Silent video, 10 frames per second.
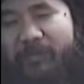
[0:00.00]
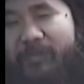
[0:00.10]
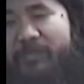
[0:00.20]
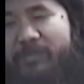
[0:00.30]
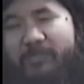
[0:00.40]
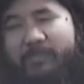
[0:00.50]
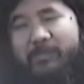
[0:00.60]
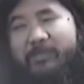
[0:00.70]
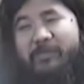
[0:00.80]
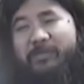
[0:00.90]
taking the
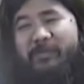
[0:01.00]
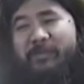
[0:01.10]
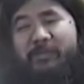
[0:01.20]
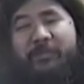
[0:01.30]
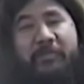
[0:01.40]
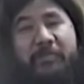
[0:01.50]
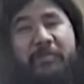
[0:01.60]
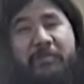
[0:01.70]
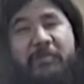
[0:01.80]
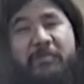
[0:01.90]
lives of
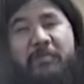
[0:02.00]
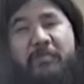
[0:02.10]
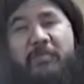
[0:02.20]
thirteen and